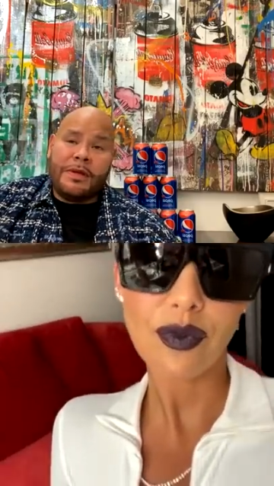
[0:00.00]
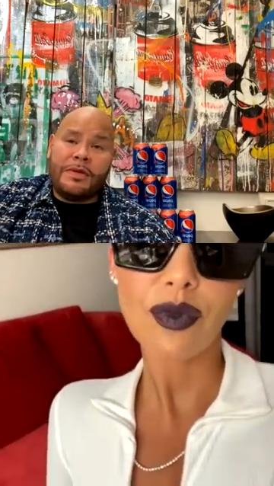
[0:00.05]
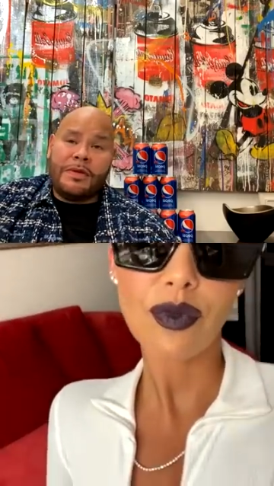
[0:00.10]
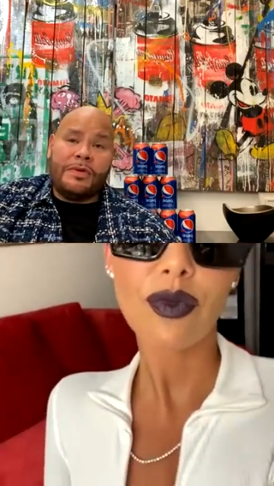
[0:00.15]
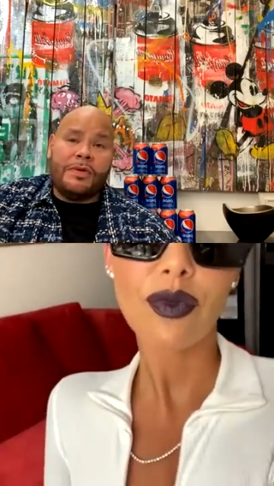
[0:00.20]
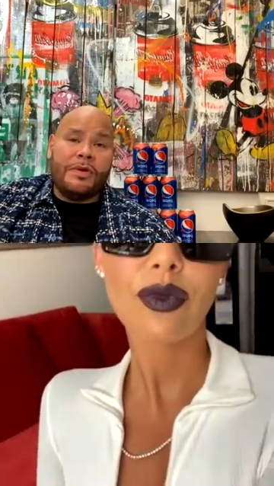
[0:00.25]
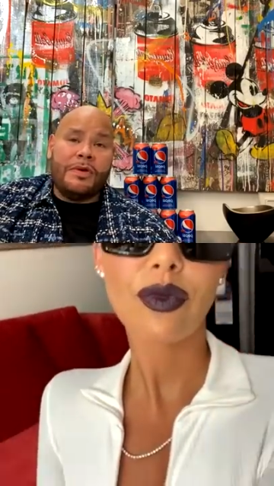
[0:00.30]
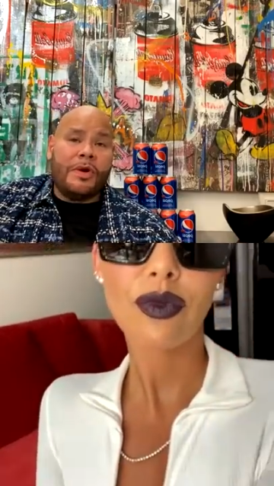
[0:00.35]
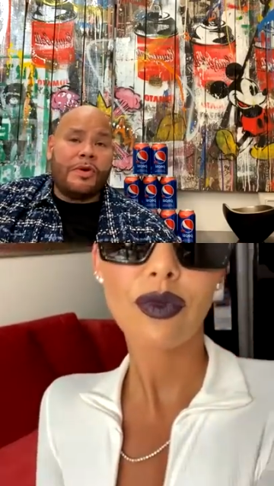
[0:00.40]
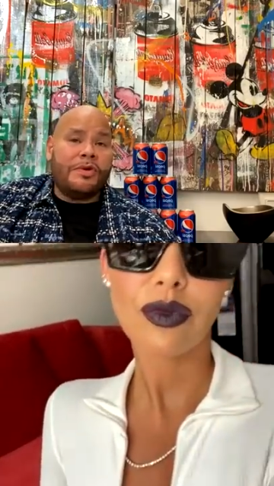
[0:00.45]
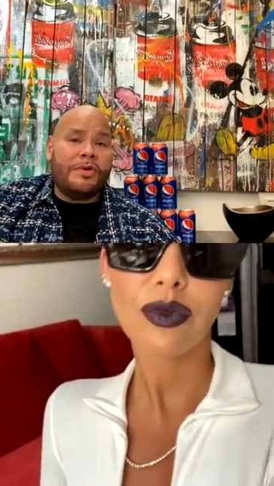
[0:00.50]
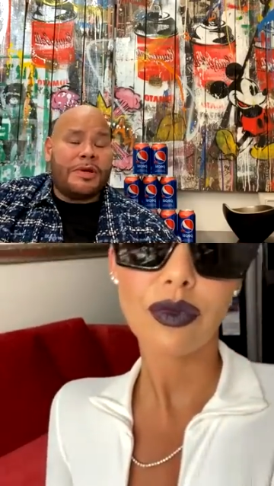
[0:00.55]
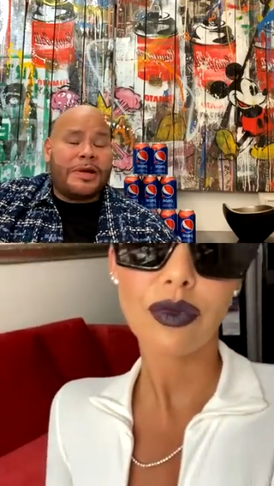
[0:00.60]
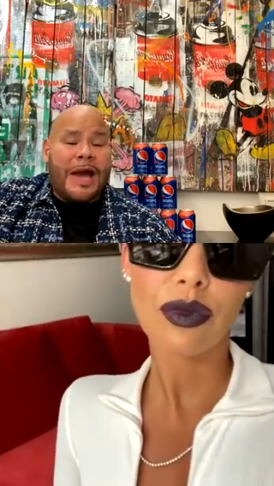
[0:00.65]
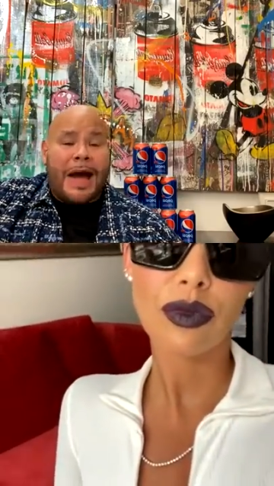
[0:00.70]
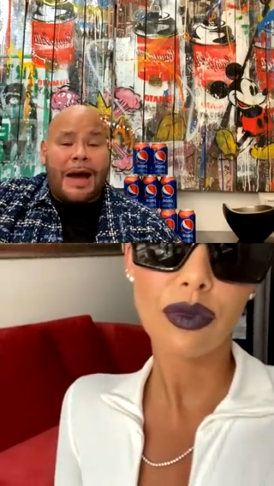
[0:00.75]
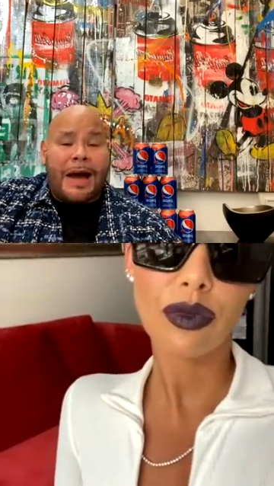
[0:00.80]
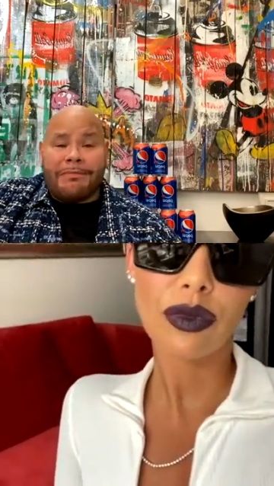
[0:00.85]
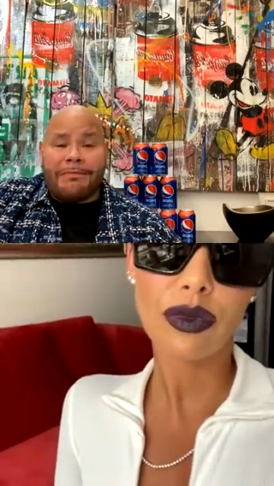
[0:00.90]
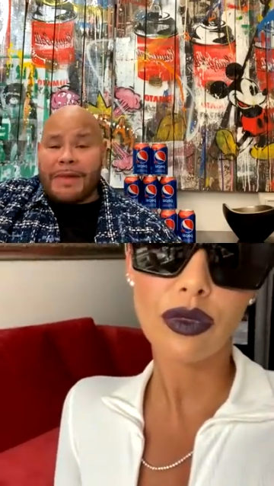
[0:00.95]
you
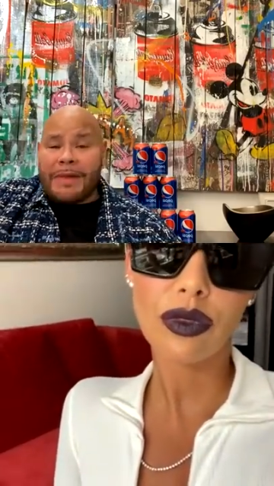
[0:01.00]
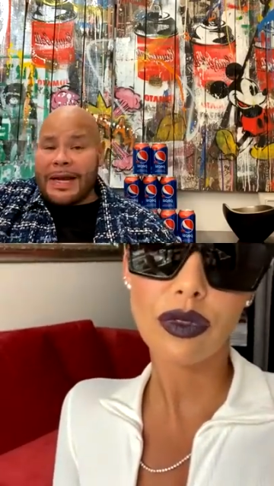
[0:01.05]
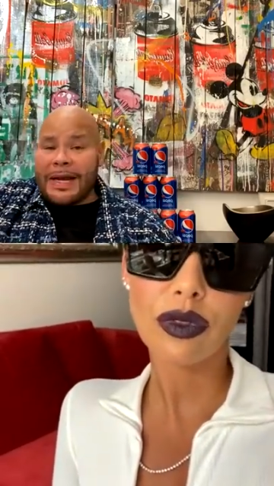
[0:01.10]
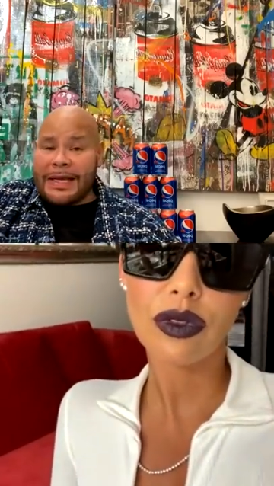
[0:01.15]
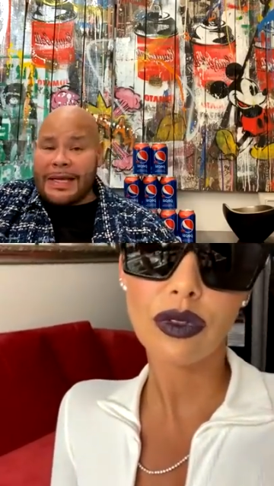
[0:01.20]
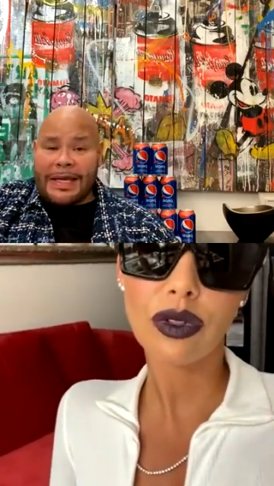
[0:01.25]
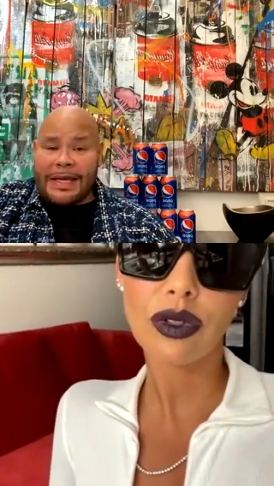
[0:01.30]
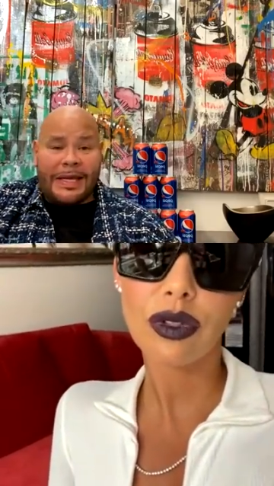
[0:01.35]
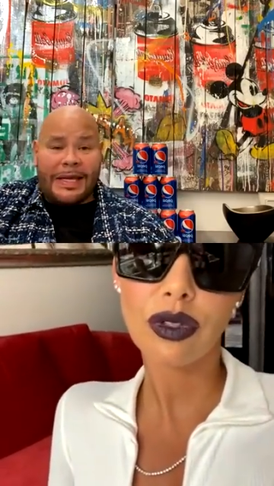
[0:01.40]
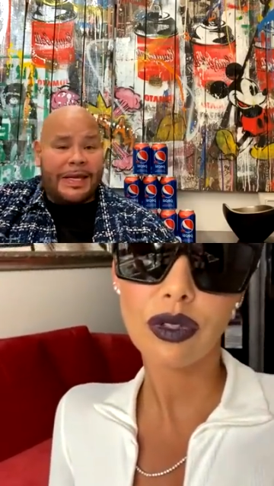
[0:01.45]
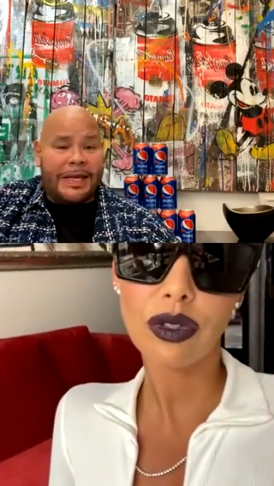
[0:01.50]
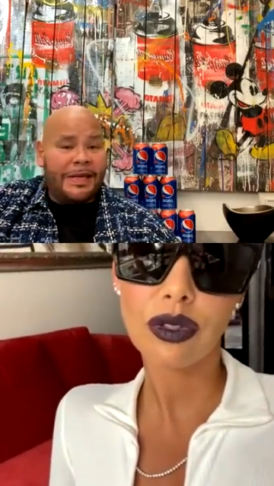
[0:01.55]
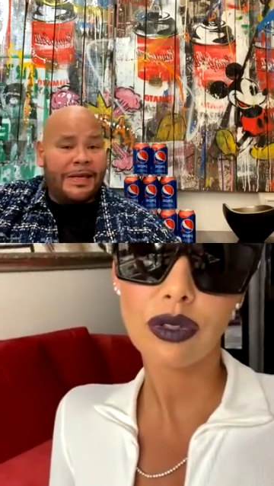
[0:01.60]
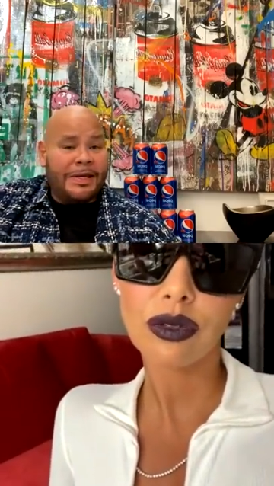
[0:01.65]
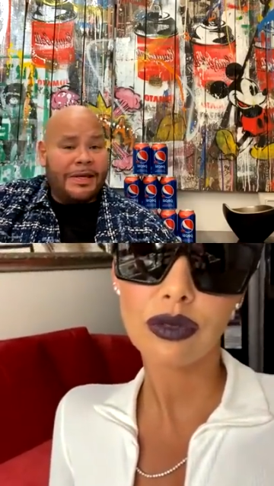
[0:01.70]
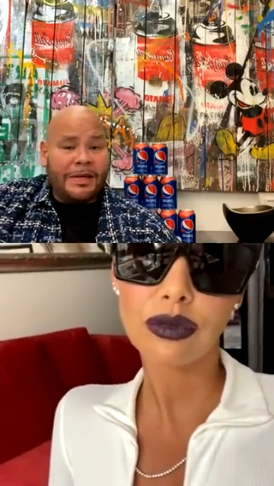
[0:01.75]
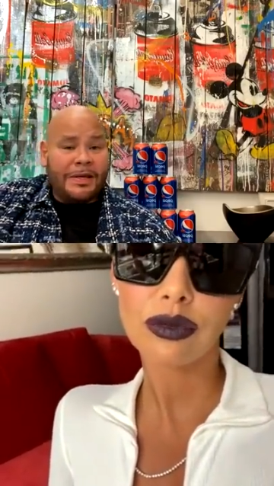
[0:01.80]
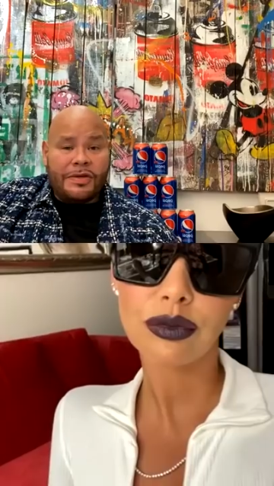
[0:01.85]
got money.